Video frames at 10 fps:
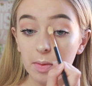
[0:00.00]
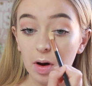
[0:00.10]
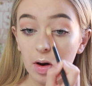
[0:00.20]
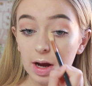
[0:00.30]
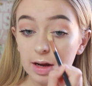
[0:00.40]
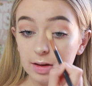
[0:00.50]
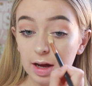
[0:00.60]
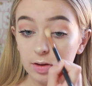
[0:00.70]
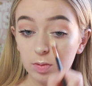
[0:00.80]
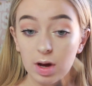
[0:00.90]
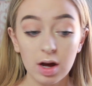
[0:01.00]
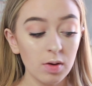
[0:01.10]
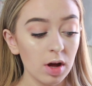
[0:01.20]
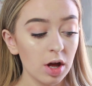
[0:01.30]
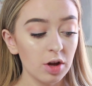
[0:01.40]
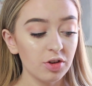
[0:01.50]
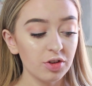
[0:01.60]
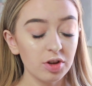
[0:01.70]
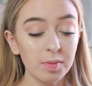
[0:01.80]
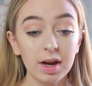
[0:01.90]
eyes as well,
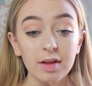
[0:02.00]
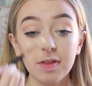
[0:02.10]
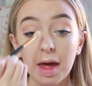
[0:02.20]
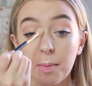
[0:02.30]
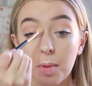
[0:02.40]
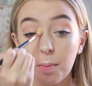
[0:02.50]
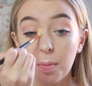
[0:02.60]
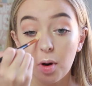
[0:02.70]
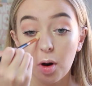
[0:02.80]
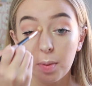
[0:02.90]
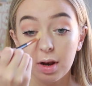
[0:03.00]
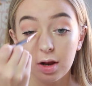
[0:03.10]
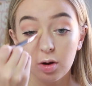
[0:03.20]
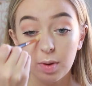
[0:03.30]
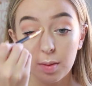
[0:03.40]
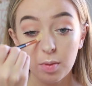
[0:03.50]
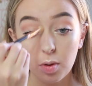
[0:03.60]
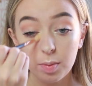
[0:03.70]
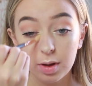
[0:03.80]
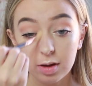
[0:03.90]
just to make them pop a little bit
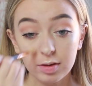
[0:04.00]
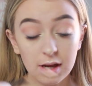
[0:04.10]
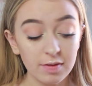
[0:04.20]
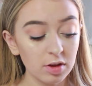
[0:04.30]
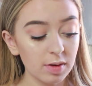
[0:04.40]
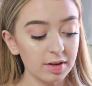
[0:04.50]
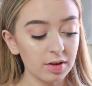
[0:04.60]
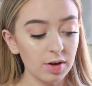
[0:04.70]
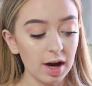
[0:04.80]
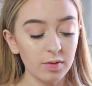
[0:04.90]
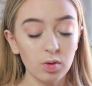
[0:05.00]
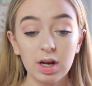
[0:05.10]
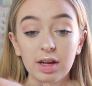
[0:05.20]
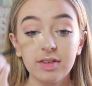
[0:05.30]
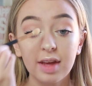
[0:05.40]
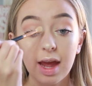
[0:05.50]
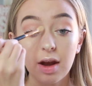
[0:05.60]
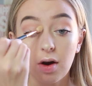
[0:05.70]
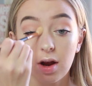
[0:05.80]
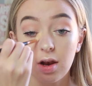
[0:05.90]
more, because even though I do have oily
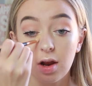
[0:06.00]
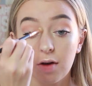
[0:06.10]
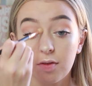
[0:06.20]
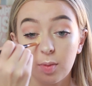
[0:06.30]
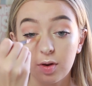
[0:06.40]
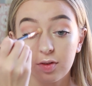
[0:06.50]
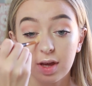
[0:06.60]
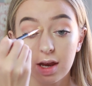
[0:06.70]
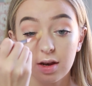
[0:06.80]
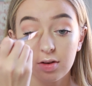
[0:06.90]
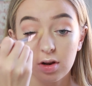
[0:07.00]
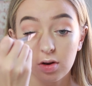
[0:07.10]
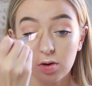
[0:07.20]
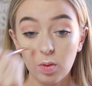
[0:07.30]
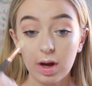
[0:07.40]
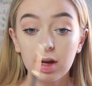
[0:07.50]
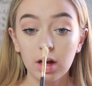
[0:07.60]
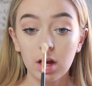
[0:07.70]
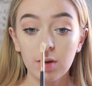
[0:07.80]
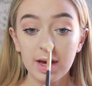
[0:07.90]
skin, I love my skin to look quite
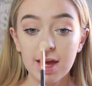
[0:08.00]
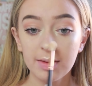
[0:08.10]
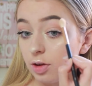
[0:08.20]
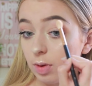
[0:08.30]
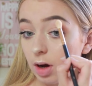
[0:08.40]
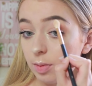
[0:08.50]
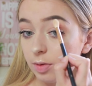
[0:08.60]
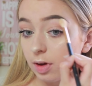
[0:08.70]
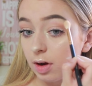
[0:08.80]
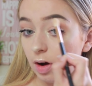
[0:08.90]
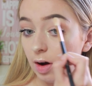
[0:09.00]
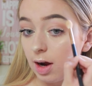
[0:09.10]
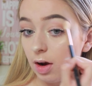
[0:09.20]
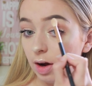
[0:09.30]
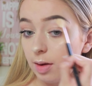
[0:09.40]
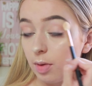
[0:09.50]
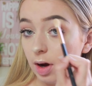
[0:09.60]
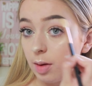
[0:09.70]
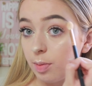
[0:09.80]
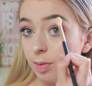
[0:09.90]
glowy. As well, I'm just going to highlight
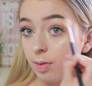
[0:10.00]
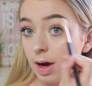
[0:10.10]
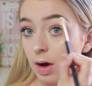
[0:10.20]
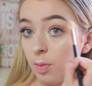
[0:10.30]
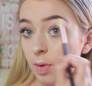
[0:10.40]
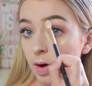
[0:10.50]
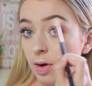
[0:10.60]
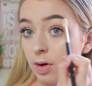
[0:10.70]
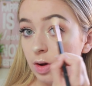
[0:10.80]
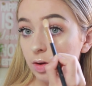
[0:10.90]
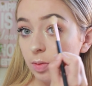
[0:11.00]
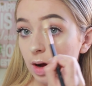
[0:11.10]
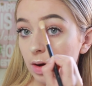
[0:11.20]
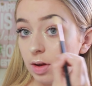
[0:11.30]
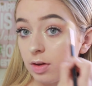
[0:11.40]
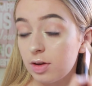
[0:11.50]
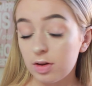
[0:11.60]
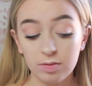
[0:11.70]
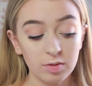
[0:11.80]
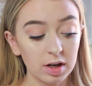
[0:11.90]
my brow bone as well. This
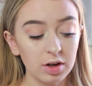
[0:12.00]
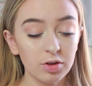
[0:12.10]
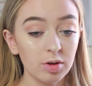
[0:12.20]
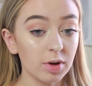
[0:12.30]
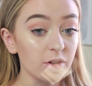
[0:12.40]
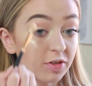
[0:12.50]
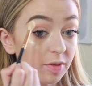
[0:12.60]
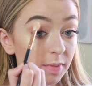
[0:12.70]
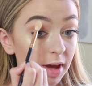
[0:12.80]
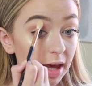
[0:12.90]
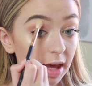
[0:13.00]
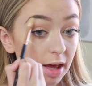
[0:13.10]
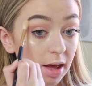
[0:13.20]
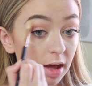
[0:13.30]
doesn't really do much for me,